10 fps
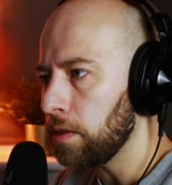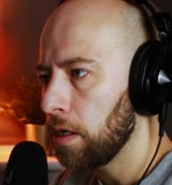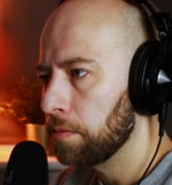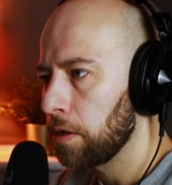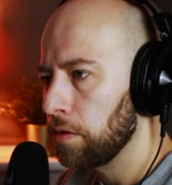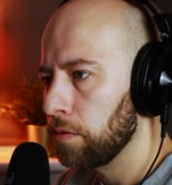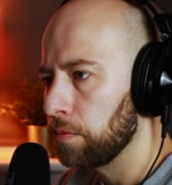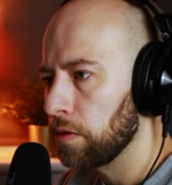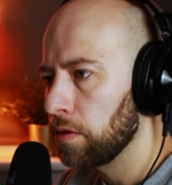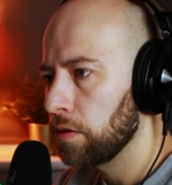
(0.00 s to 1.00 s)
I'm going to
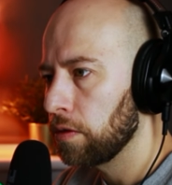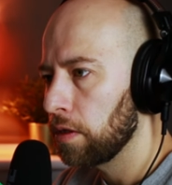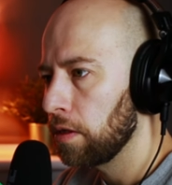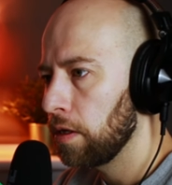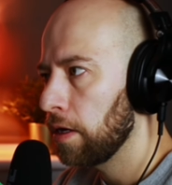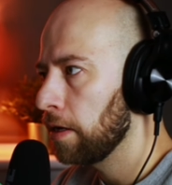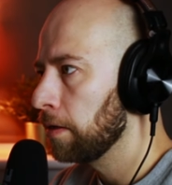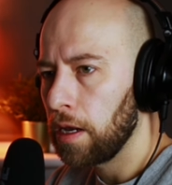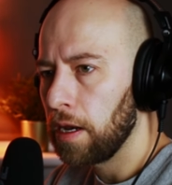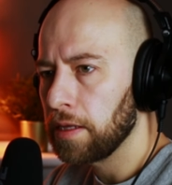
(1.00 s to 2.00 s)
position that here,
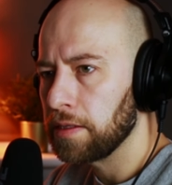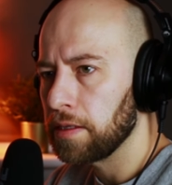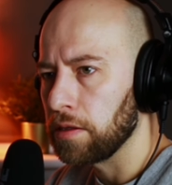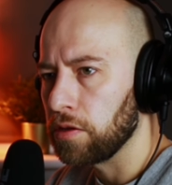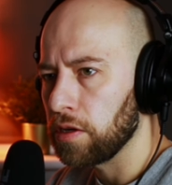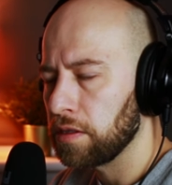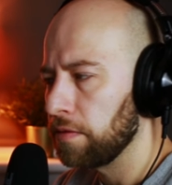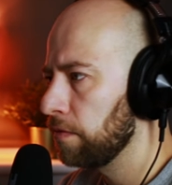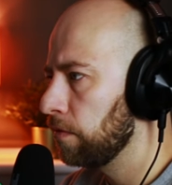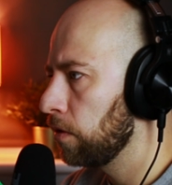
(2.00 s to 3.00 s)
and let's adjust the
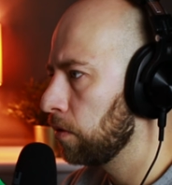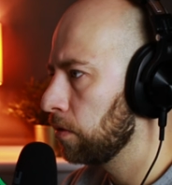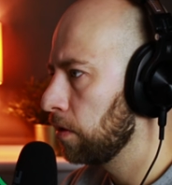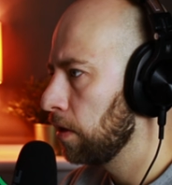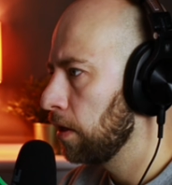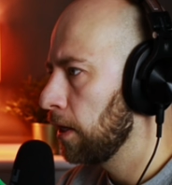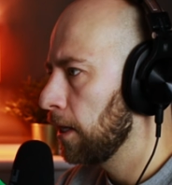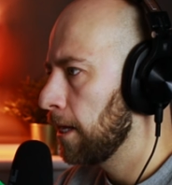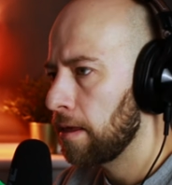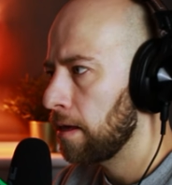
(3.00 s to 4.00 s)
font.
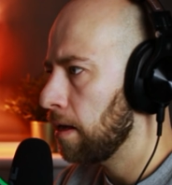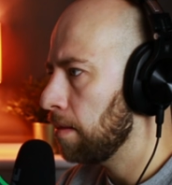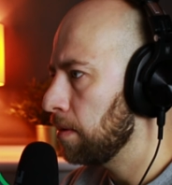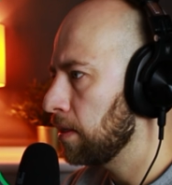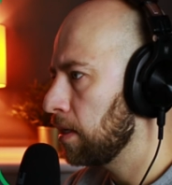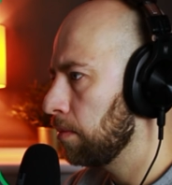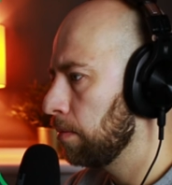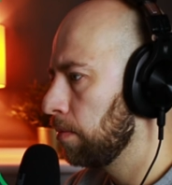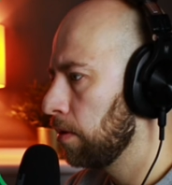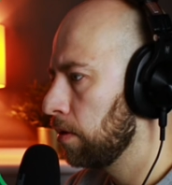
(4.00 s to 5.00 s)
Can be
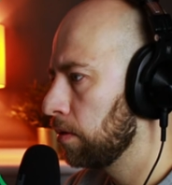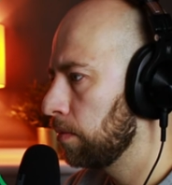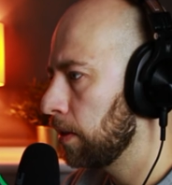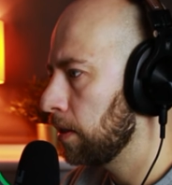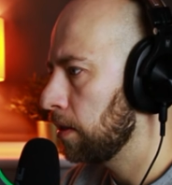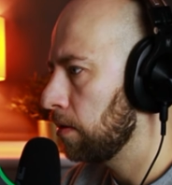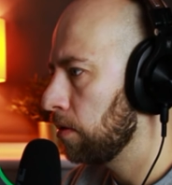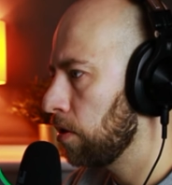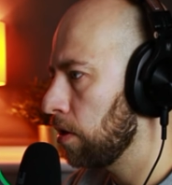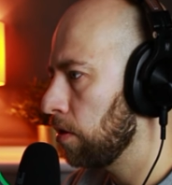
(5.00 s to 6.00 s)
semi-bold, but I'll
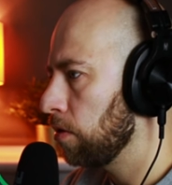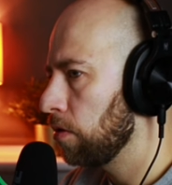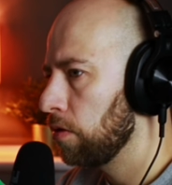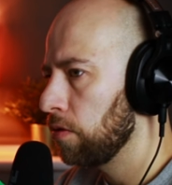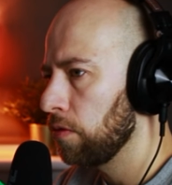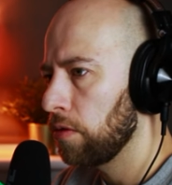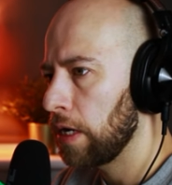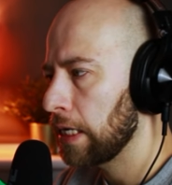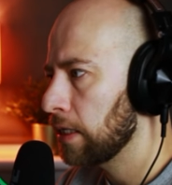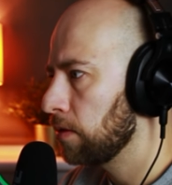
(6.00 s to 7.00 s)
change it to
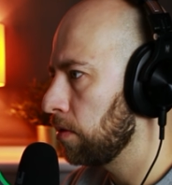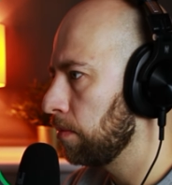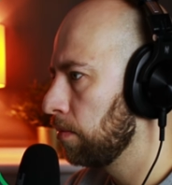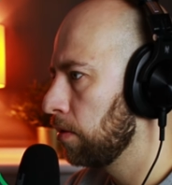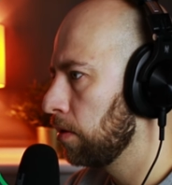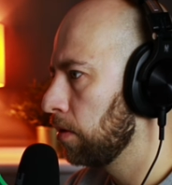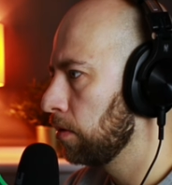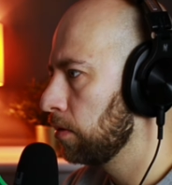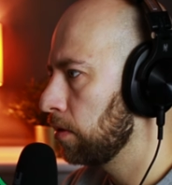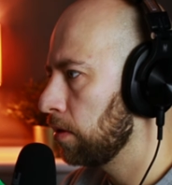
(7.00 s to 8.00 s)
extra
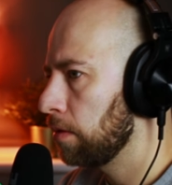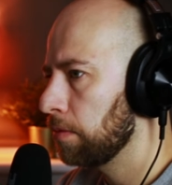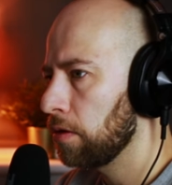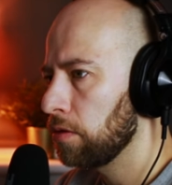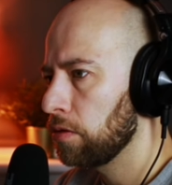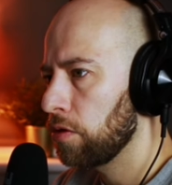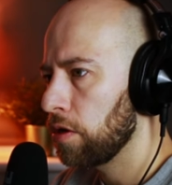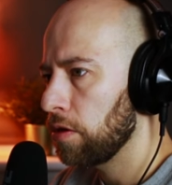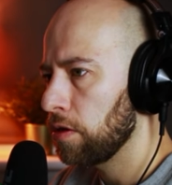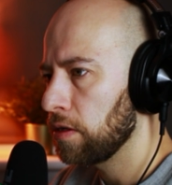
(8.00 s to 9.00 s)
bold. I'm going to
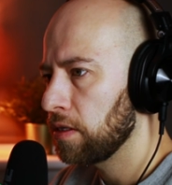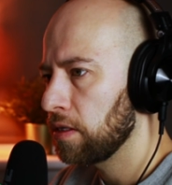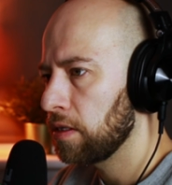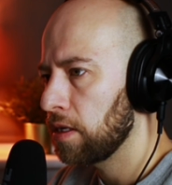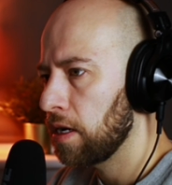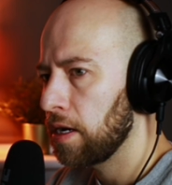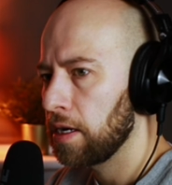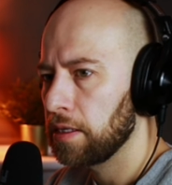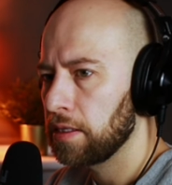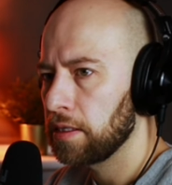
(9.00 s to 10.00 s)
change the
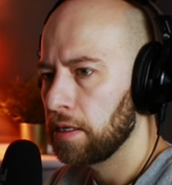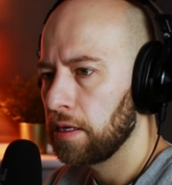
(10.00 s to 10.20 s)
size.